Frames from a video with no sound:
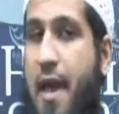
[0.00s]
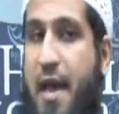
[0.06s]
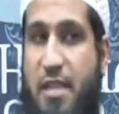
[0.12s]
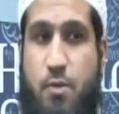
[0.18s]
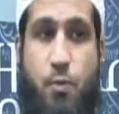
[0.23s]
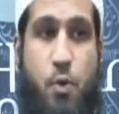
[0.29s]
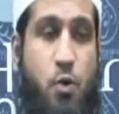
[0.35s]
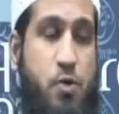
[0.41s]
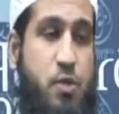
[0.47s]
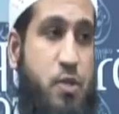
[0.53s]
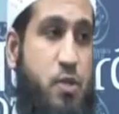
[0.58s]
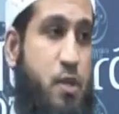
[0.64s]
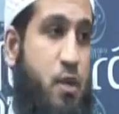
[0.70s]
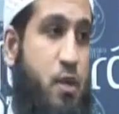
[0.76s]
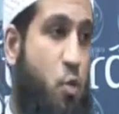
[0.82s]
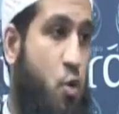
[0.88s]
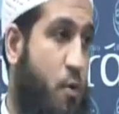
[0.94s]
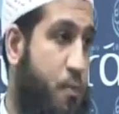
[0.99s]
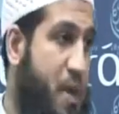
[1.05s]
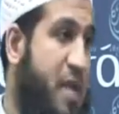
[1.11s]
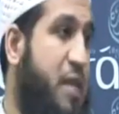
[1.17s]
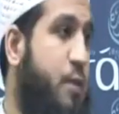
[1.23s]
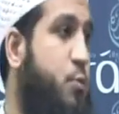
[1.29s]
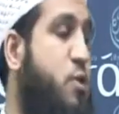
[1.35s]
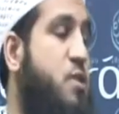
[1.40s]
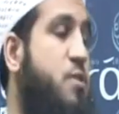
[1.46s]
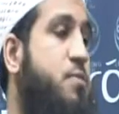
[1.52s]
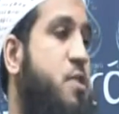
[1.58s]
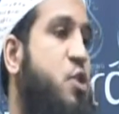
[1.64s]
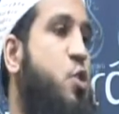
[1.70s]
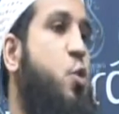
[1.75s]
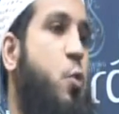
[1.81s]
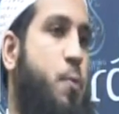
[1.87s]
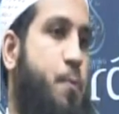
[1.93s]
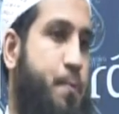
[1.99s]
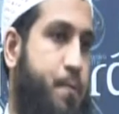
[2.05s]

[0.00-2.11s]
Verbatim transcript: as most or many Muslims do.